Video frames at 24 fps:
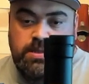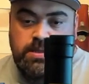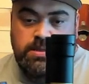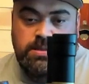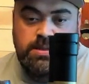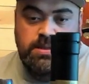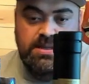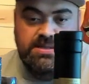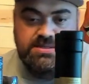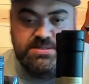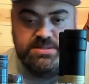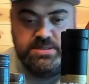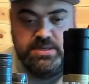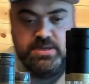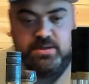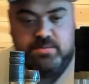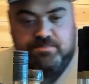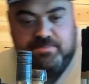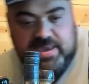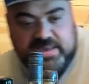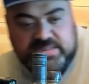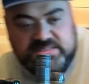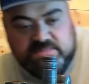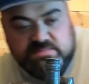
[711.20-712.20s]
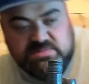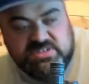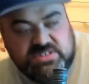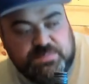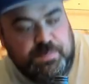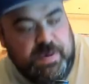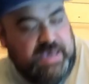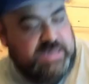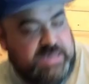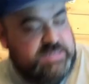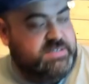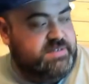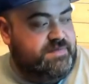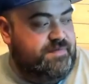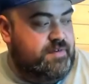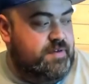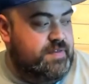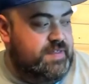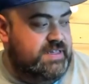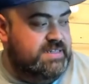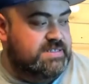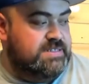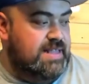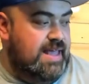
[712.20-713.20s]
let's make some space for
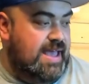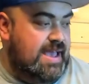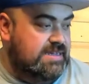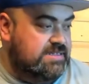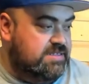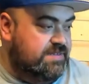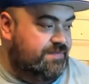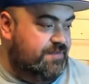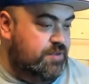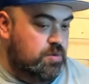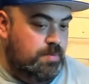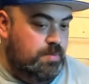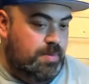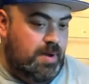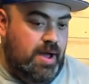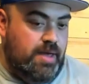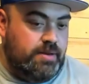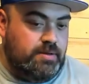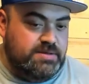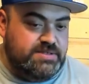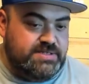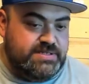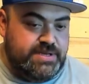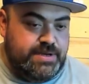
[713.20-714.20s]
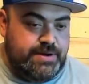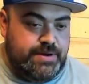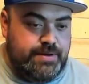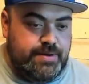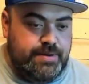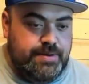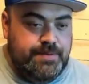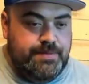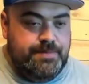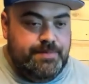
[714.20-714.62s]
these last few bottles here.